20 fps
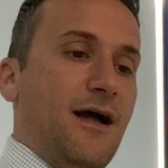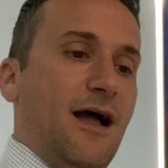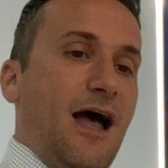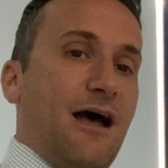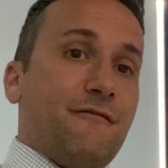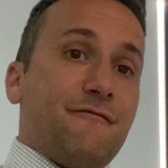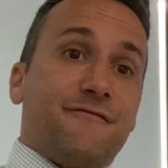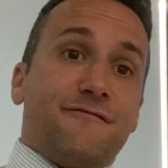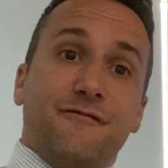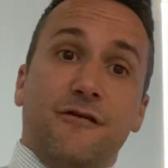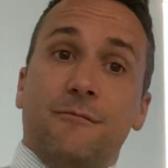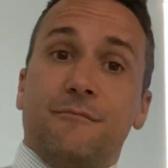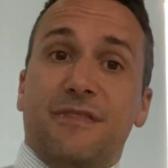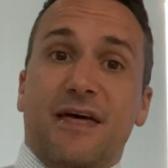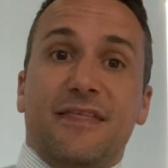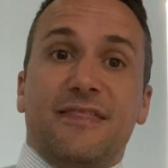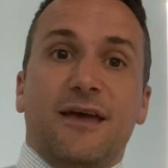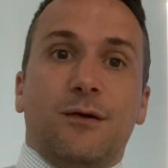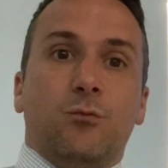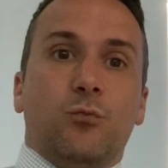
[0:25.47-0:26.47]
And from
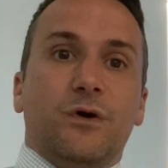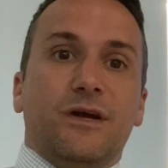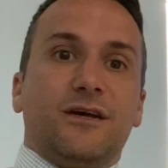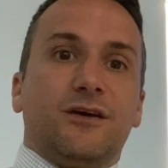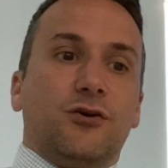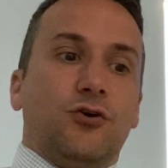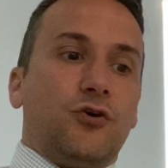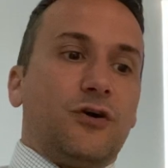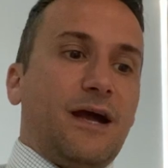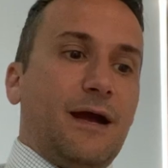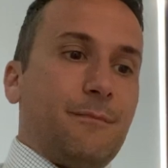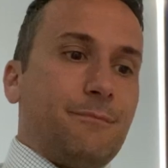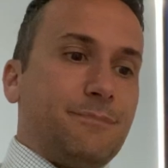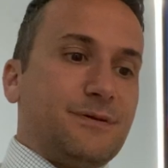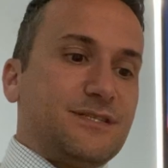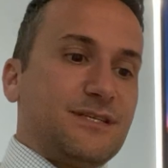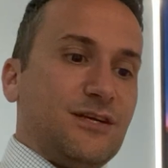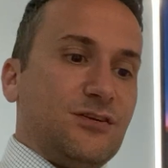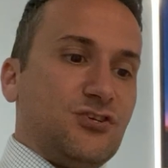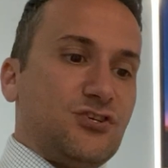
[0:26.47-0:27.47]
that, then we can look at
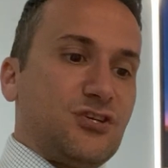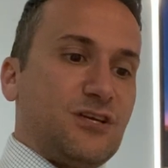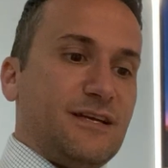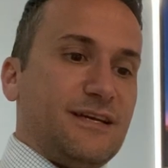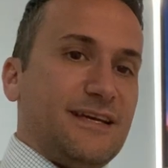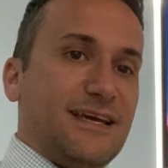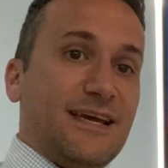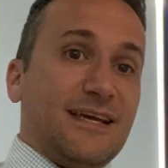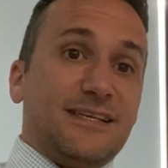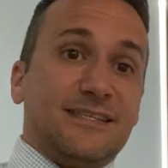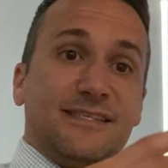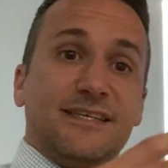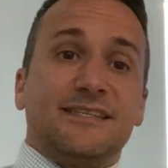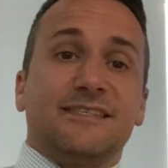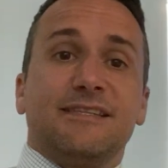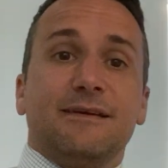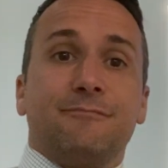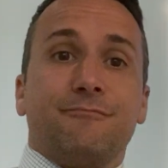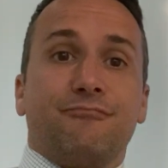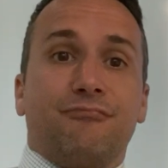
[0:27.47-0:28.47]
potentially
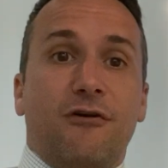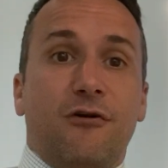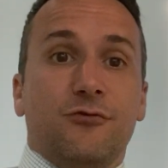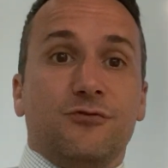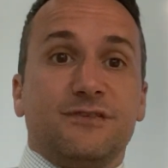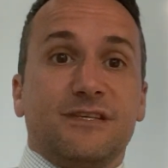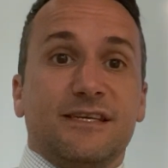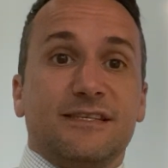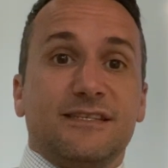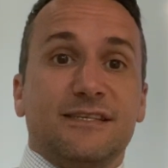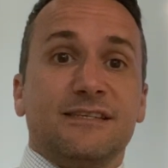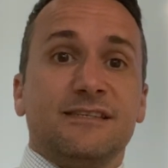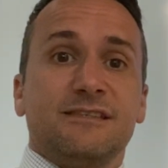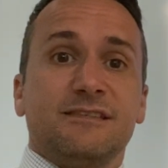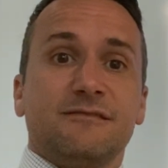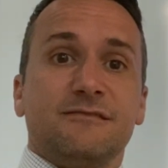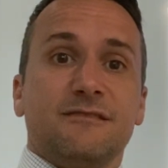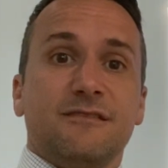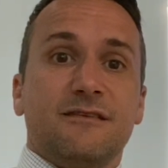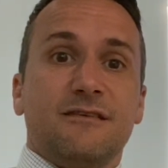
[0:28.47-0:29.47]
existing
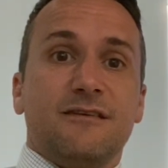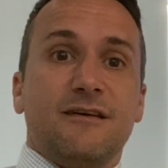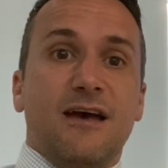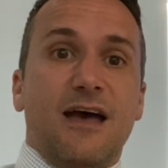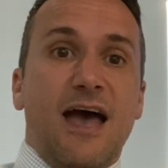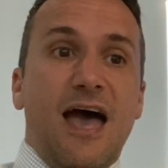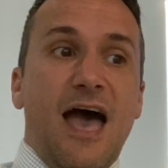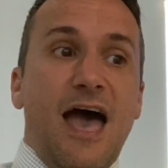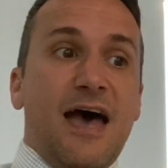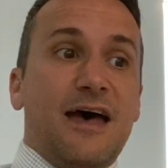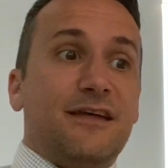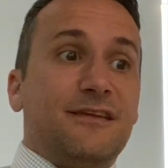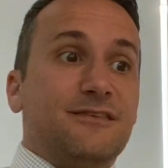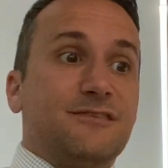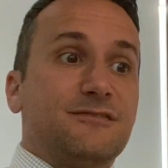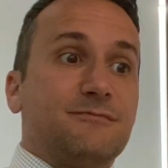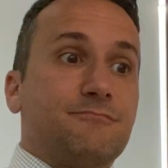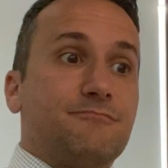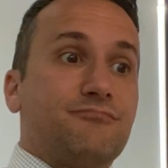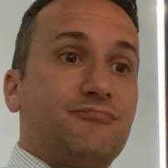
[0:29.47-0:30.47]
processes
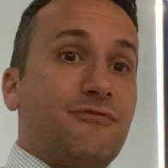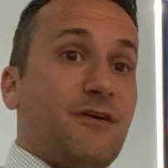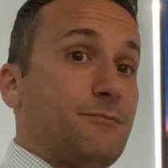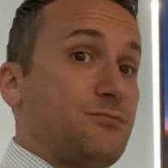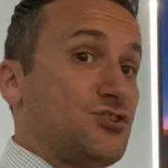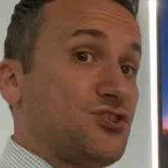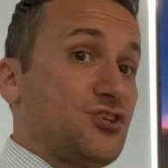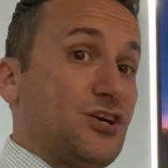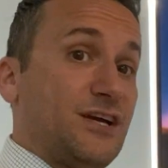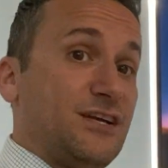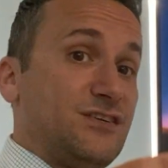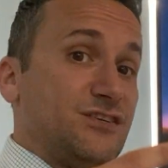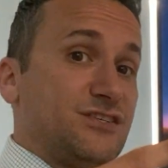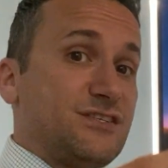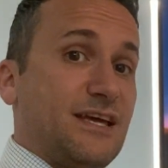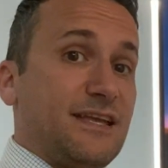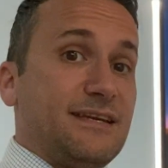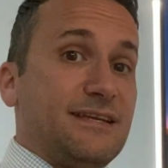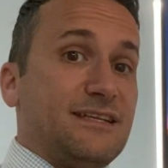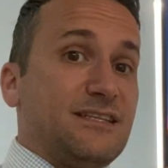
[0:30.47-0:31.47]
and perhaps changes
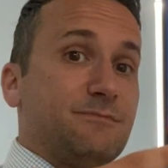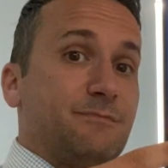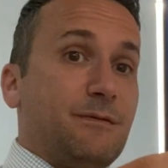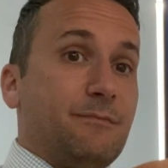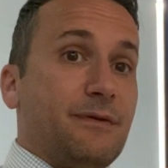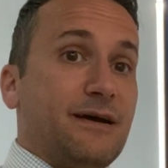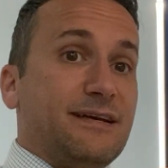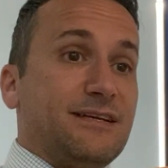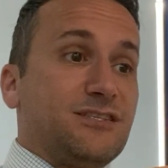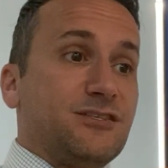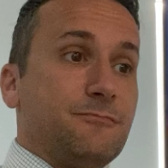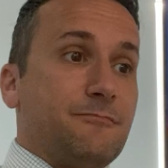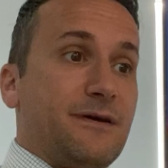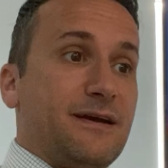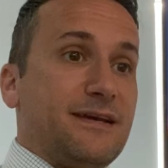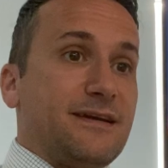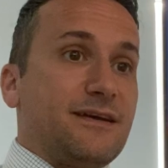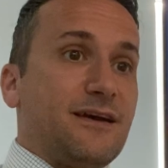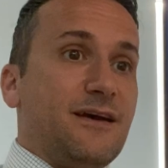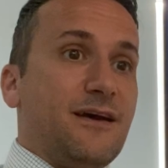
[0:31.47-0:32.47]
that need to be made to
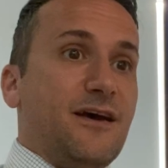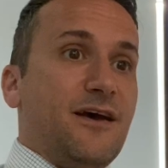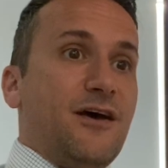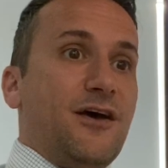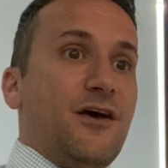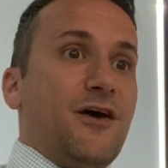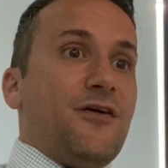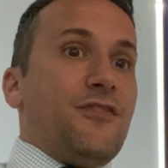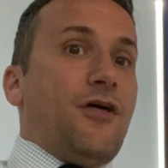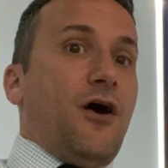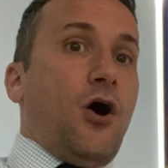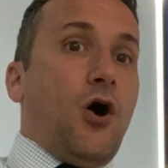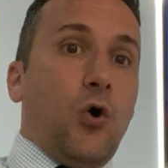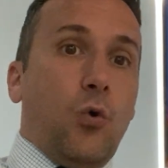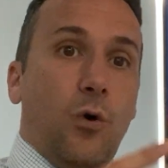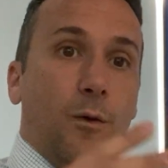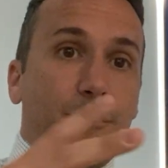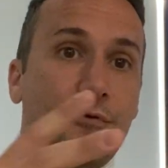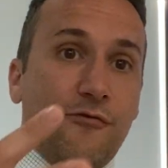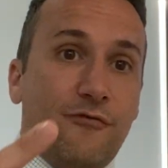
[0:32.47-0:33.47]
make the
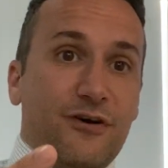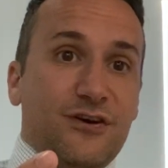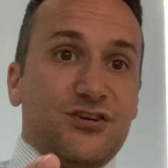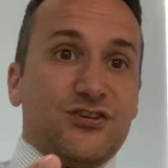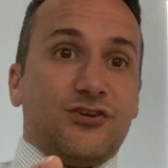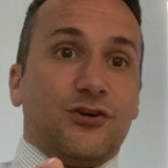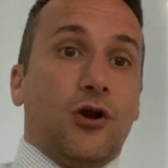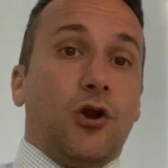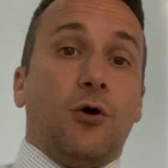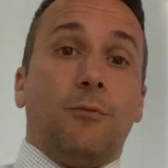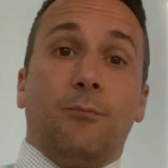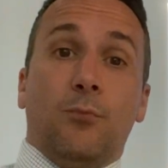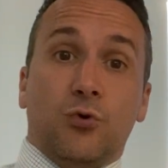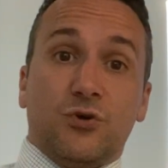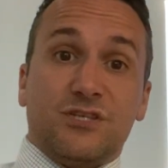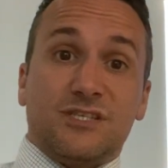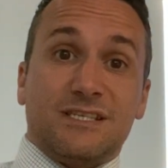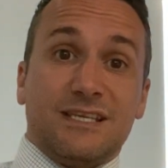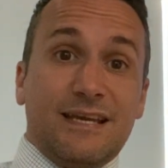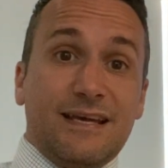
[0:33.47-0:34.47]
whole operation a lot more
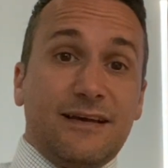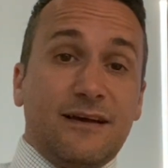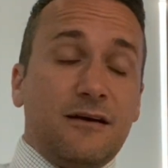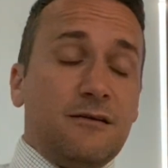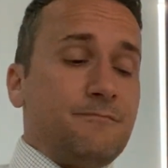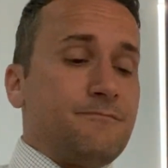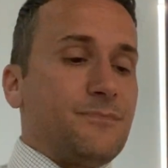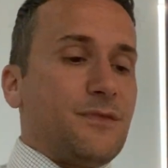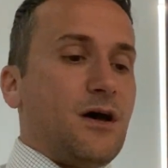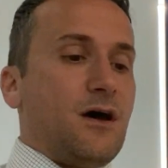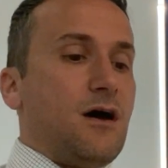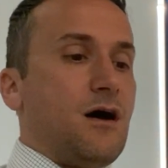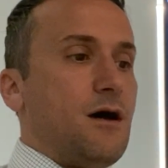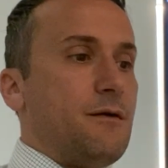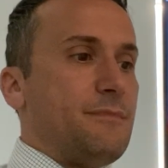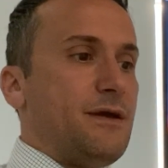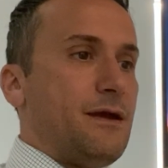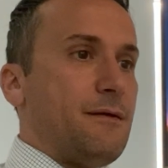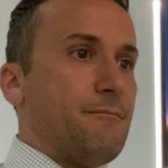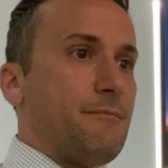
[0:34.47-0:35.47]
slicker.
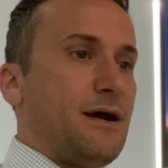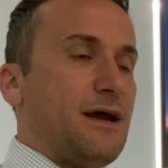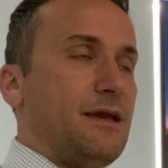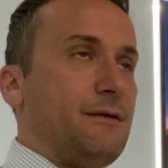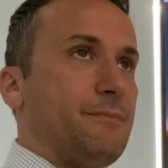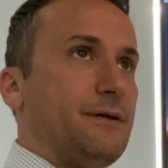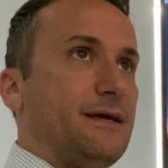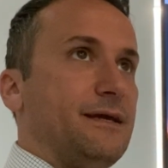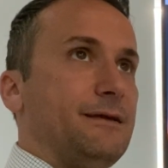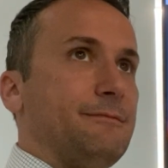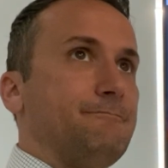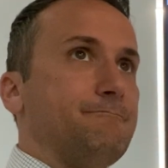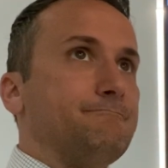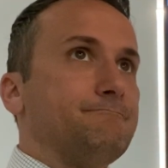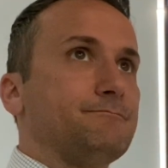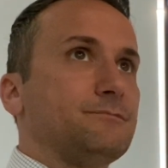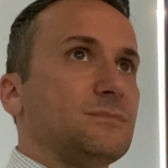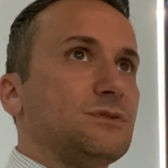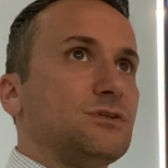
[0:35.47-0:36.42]
It may be